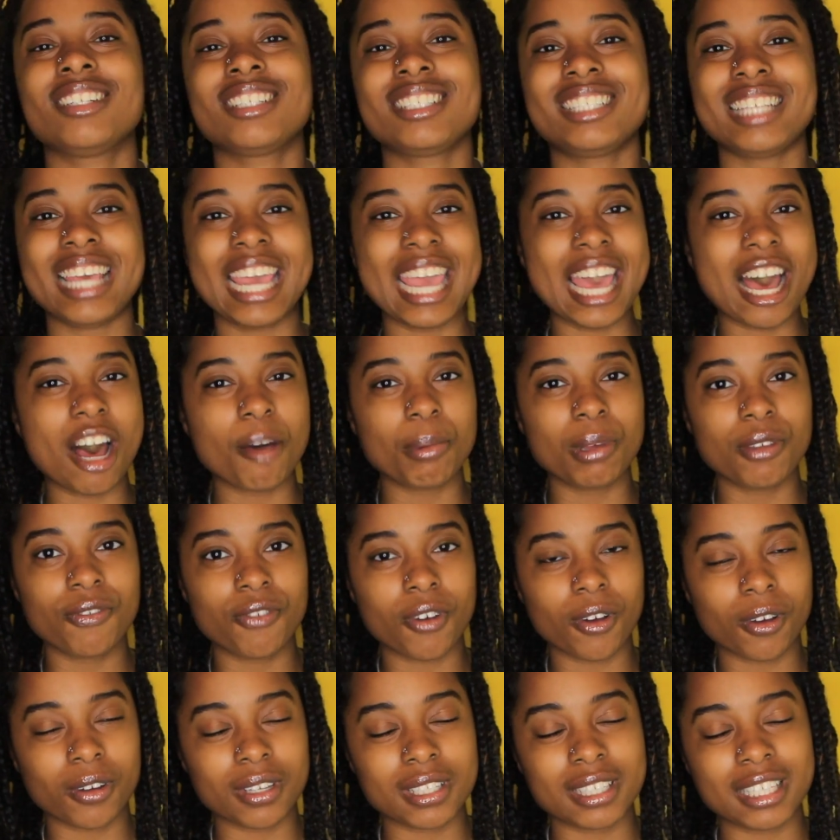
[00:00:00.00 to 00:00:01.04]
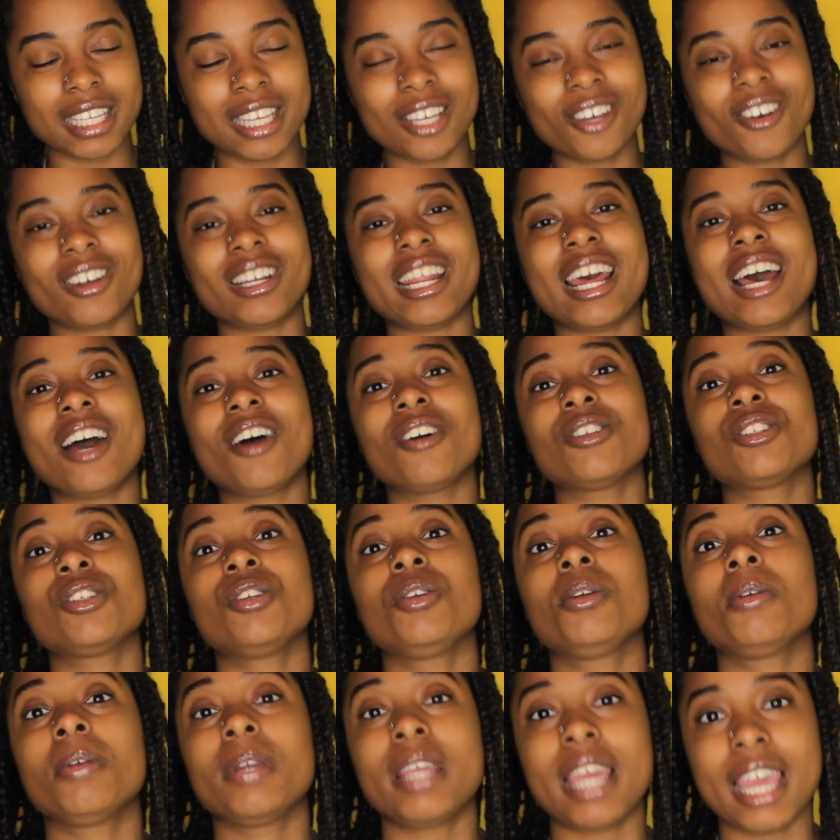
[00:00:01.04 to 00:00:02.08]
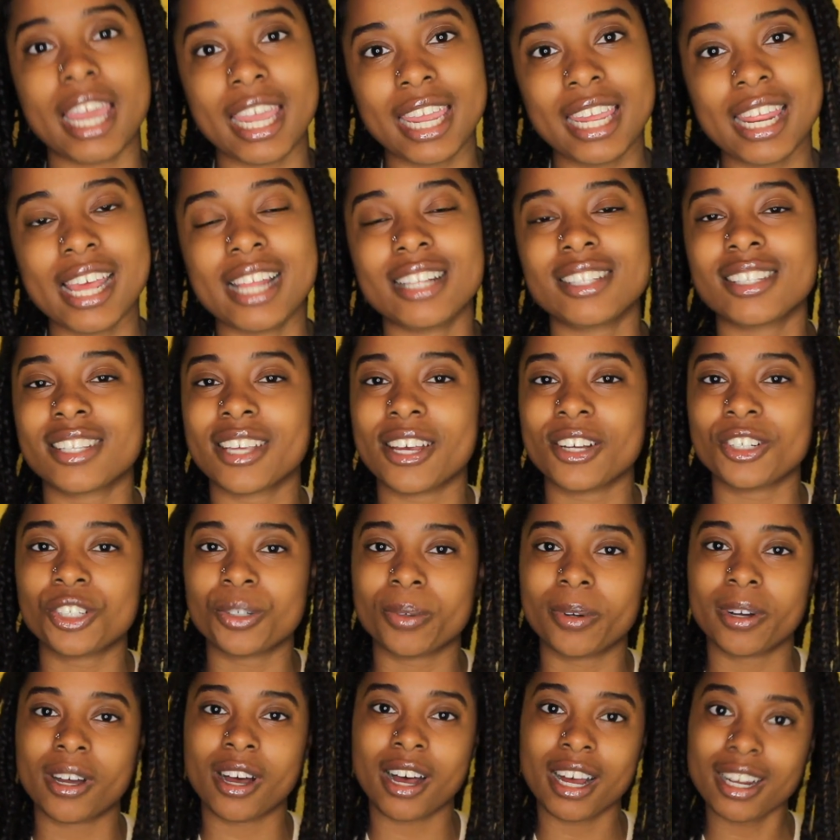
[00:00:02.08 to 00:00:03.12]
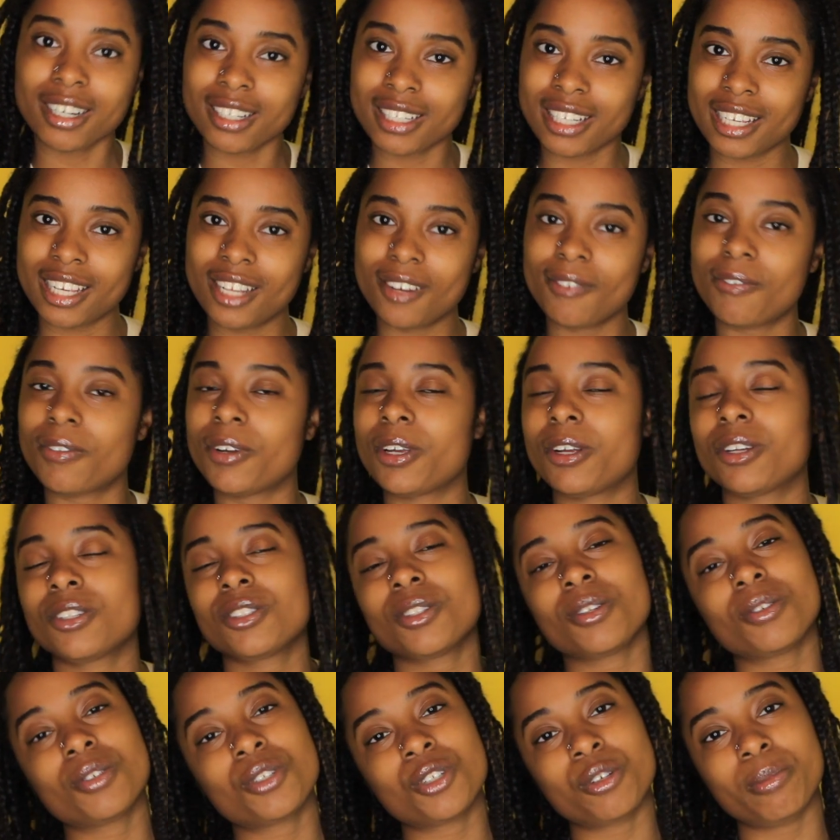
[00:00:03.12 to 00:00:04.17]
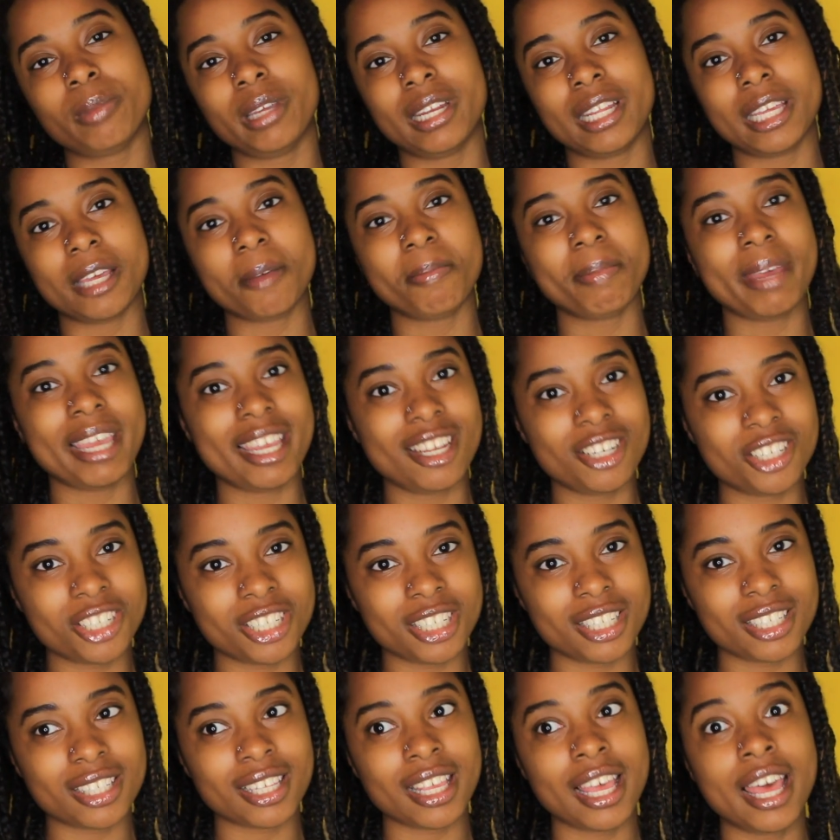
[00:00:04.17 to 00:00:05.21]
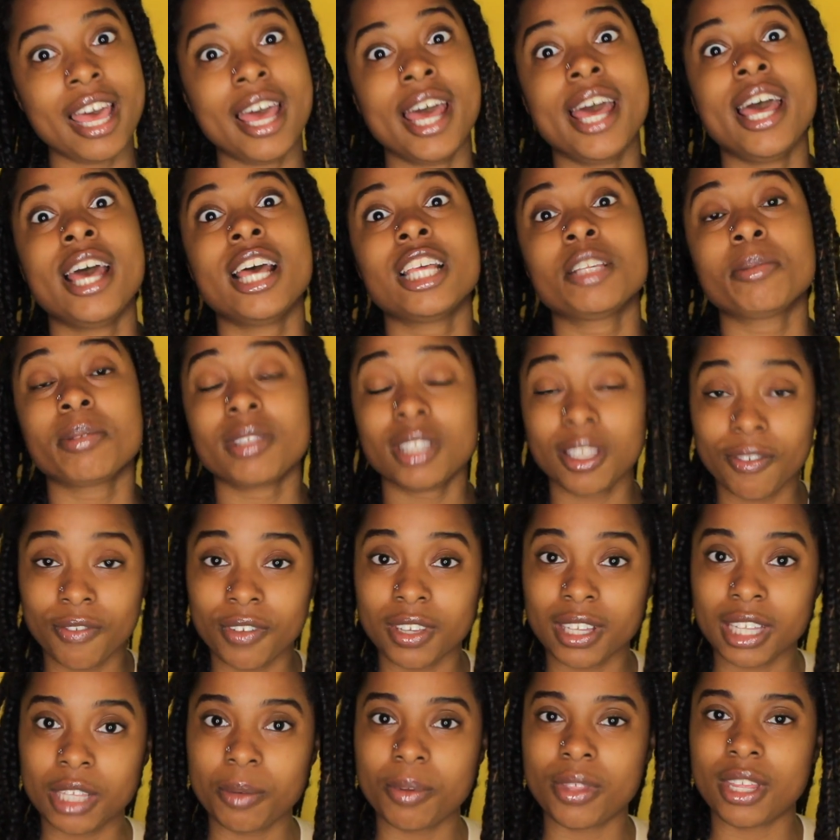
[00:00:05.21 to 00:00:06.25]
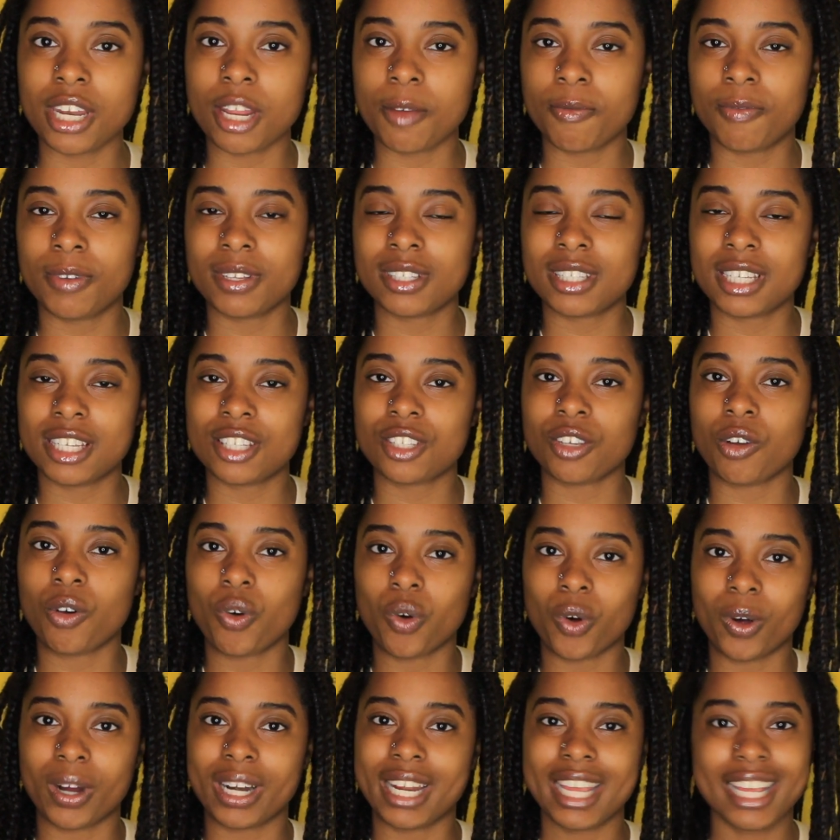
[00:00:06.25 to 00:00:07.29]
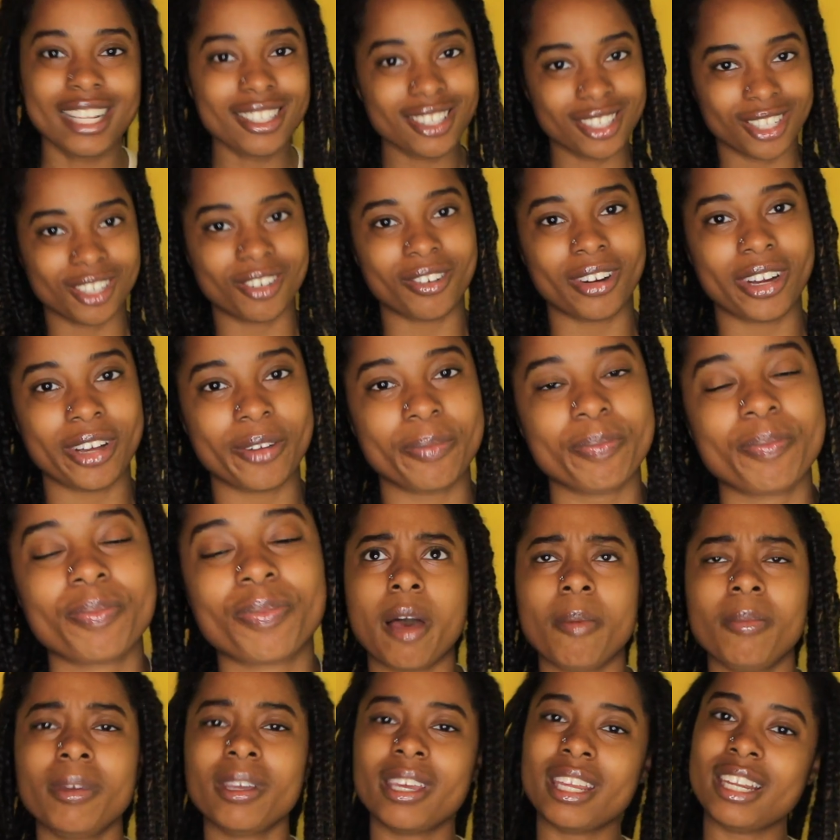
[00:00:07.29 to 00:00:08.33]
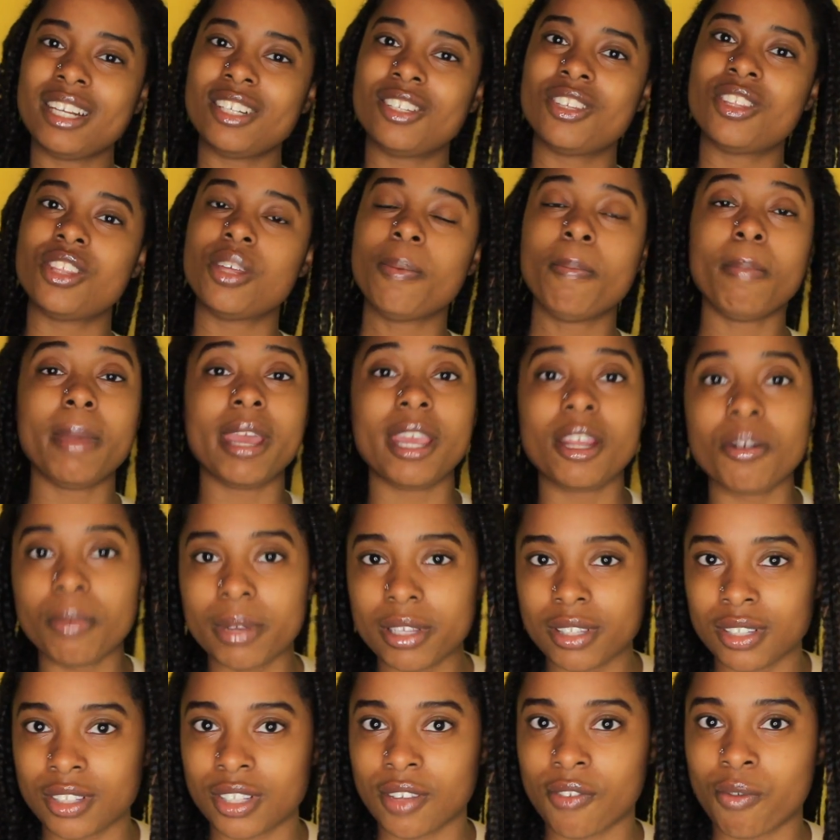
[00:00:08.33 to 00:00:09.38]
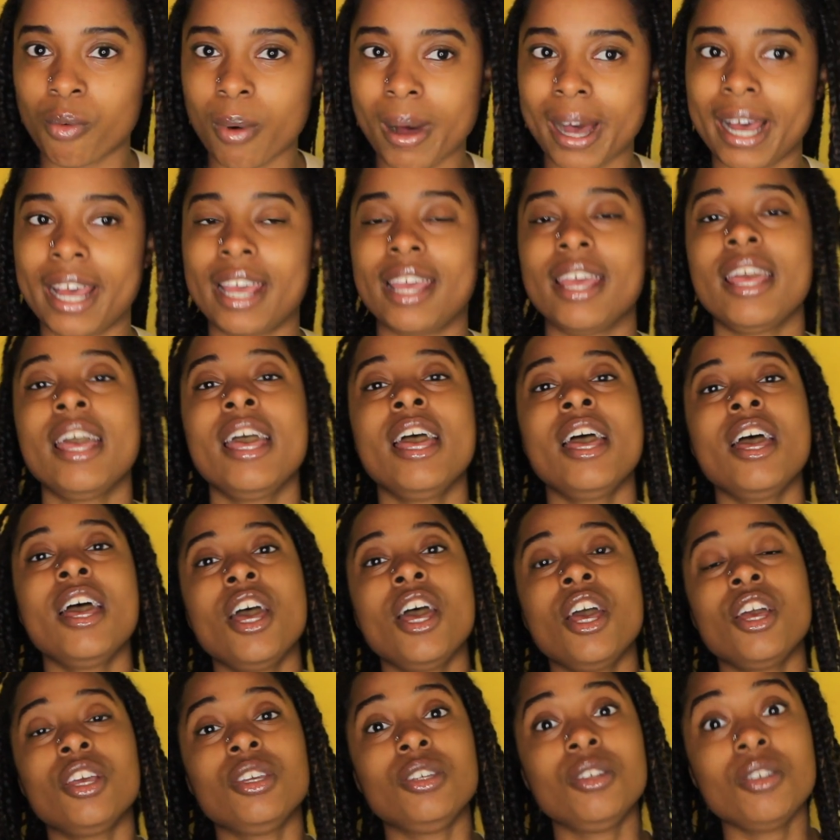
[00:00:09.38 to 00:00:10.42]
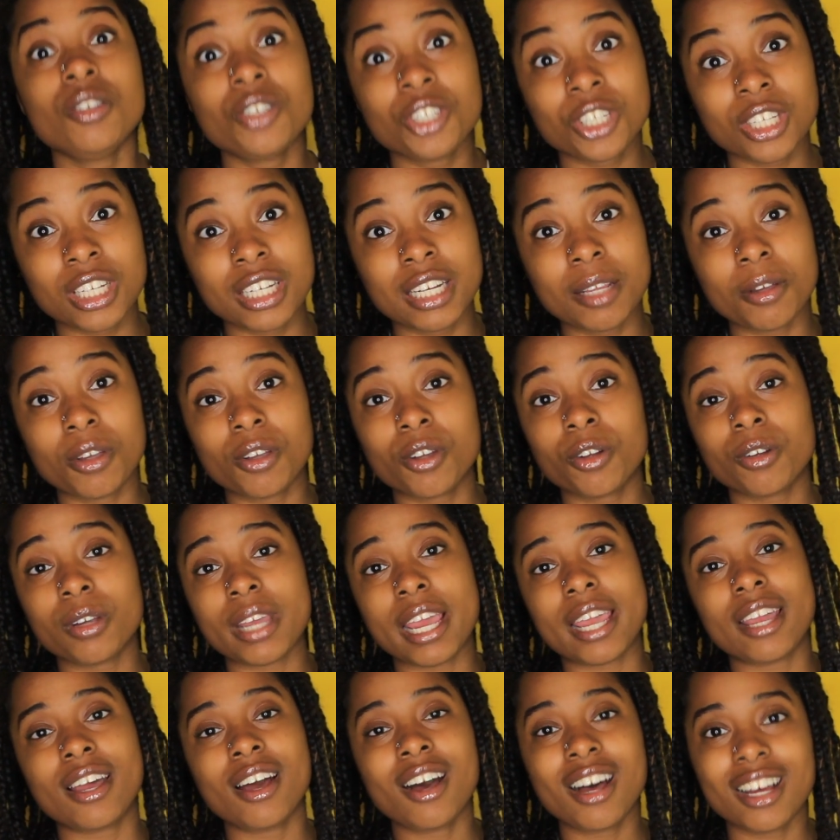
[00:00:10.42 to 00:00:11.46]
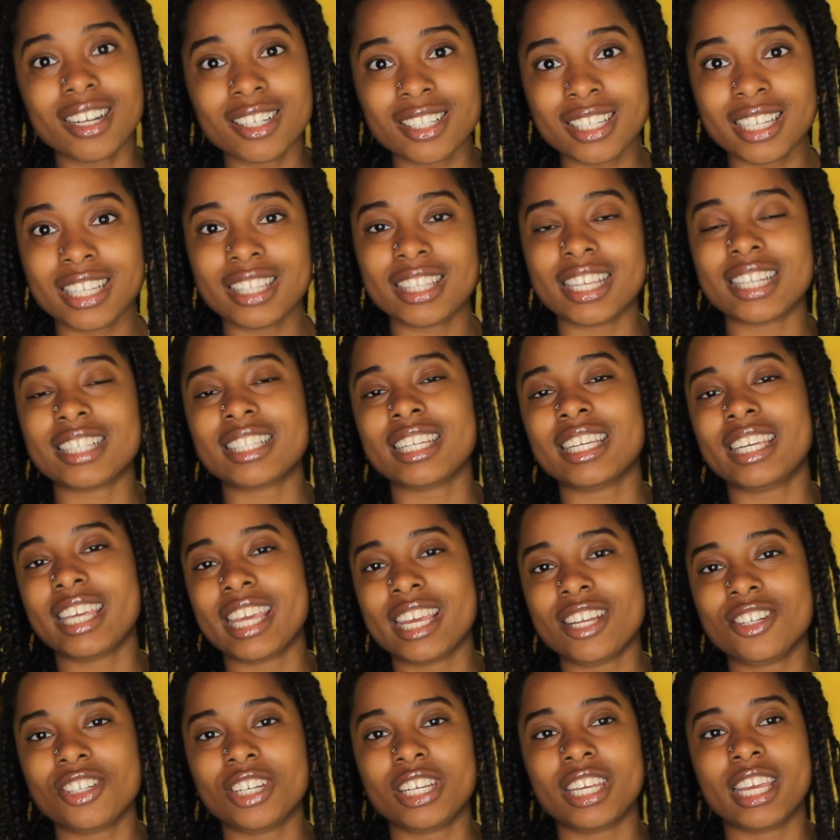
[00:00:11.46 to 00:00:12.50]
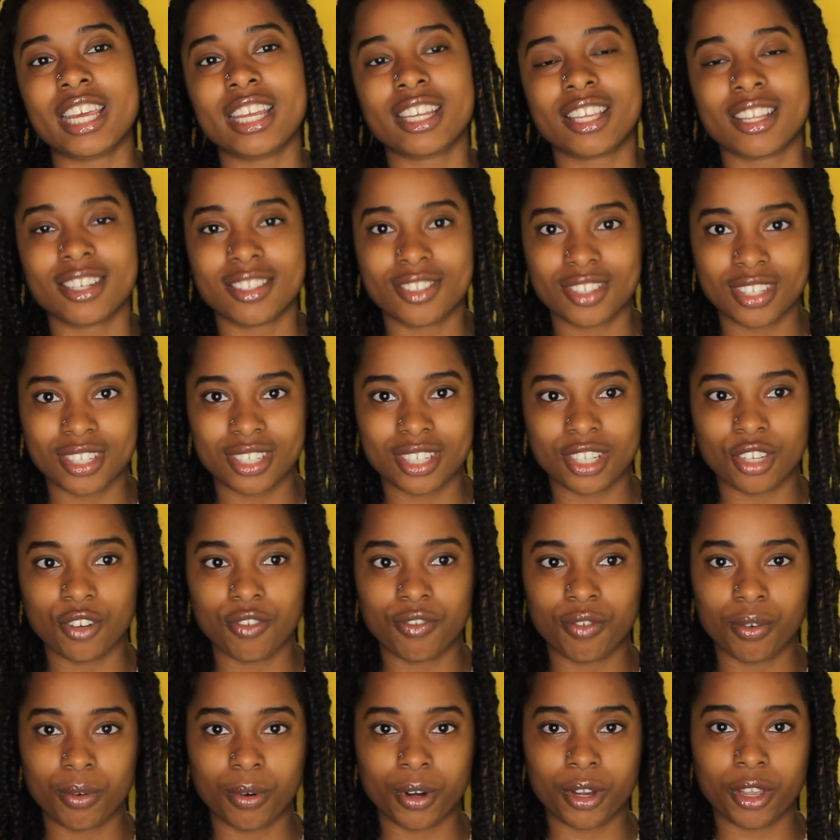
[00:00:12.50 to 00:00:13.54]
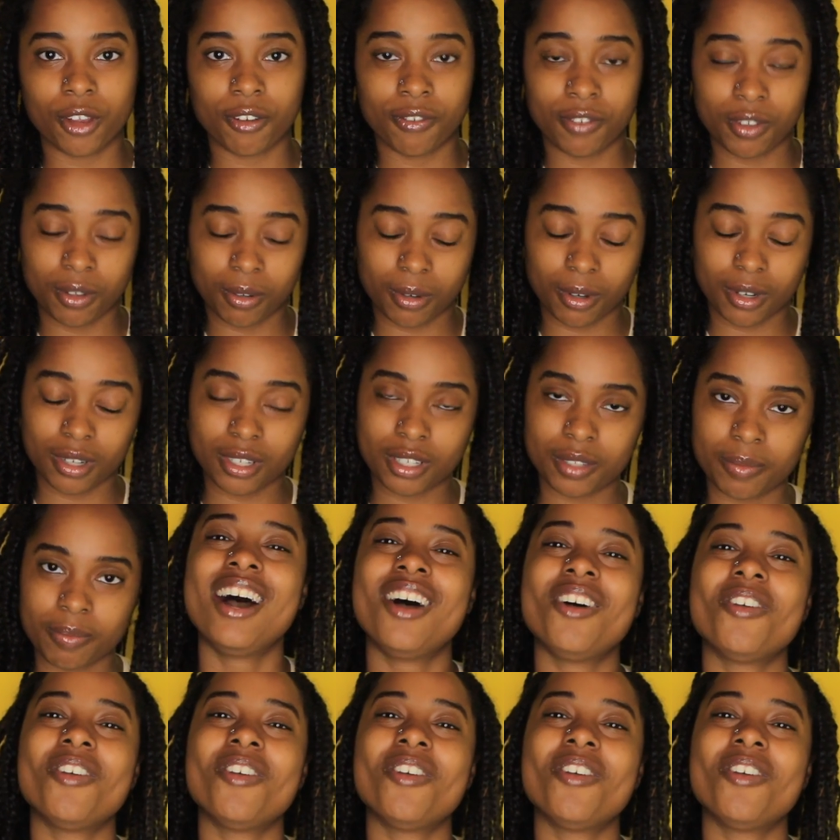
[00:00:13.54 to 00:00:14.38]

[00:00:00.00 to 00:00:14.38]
Today, I'll be focusing on how to create and schedule content for your social media pages, specifically with an emphasis on Instagram. I'm gonna get into the main reasons of why you should create content that's engaging and consistent for your viewers.